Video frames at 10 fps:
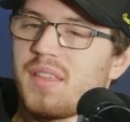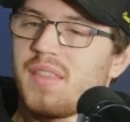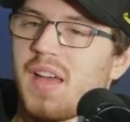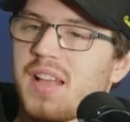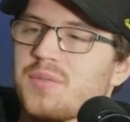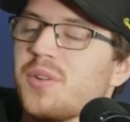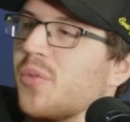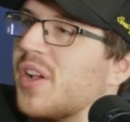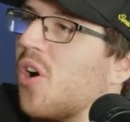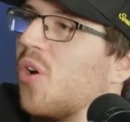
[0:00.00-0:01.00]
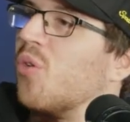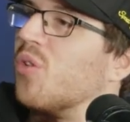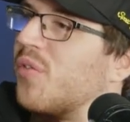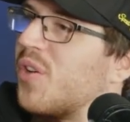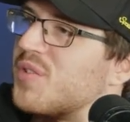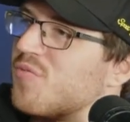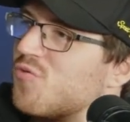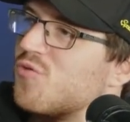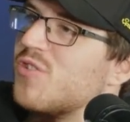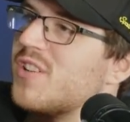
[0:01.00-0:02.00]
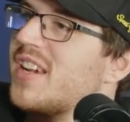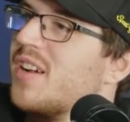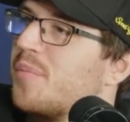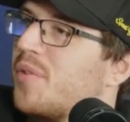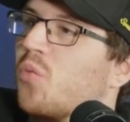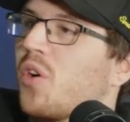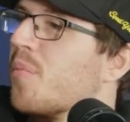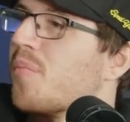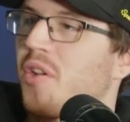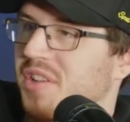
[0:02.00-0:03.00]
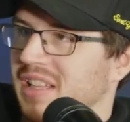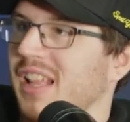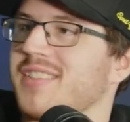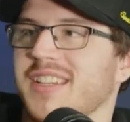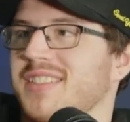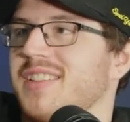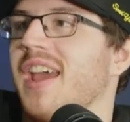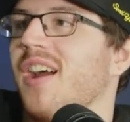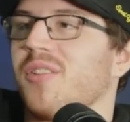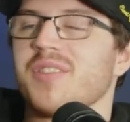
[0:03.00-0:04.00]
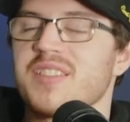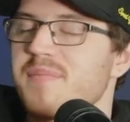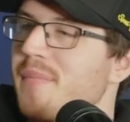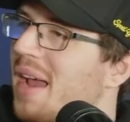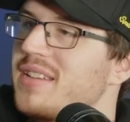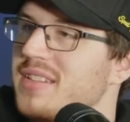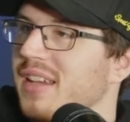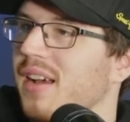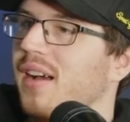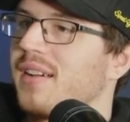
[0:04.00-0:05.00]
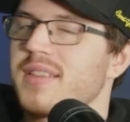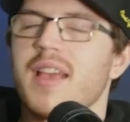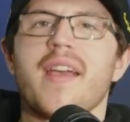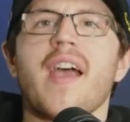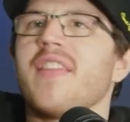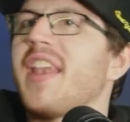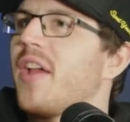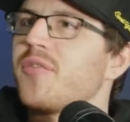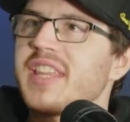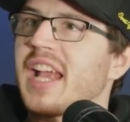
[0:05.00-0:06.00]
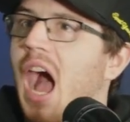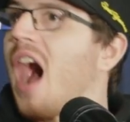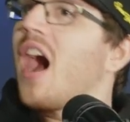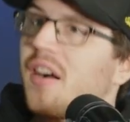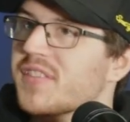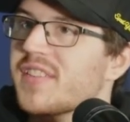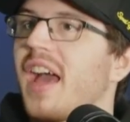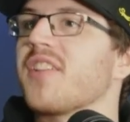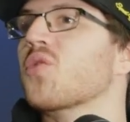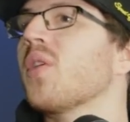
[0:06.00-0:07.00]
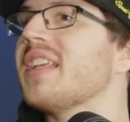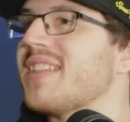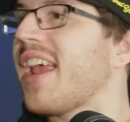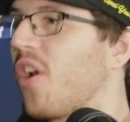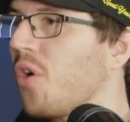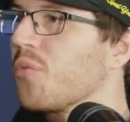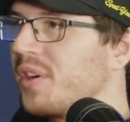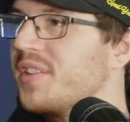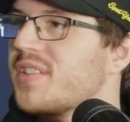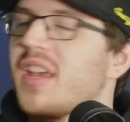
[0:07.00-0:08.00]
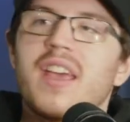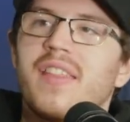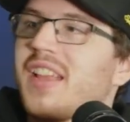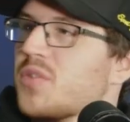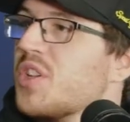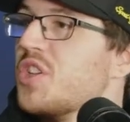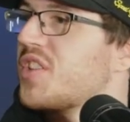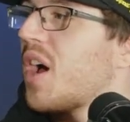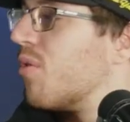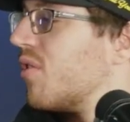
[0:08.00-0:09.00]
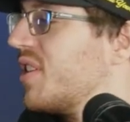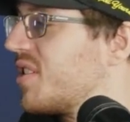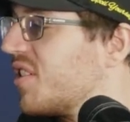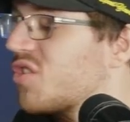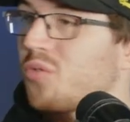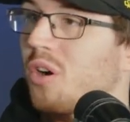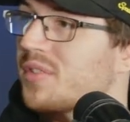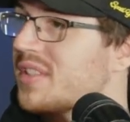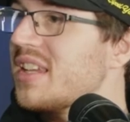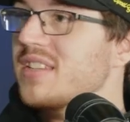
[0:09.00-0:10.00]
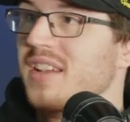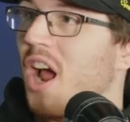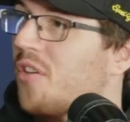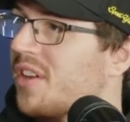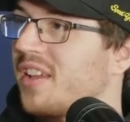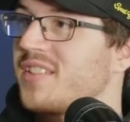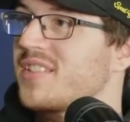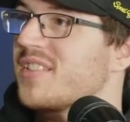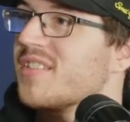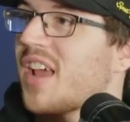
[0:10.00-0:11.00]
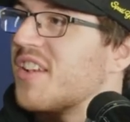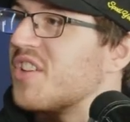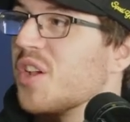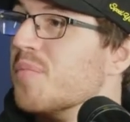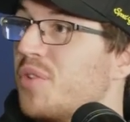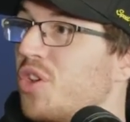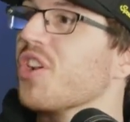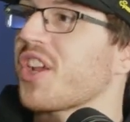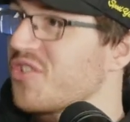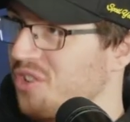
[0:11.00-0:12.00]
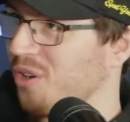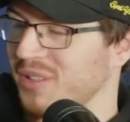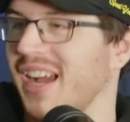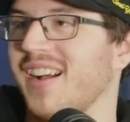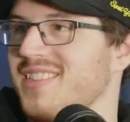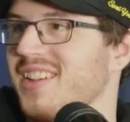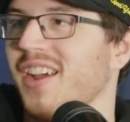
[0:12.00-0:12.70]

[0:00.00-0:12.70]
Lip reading: That's when we got all of those what are modern classics now? These amazing cars. And then everything after that, 2010 onwards, that's when you start moving to 12Cs and Hurricanes and computer-controlled cars, And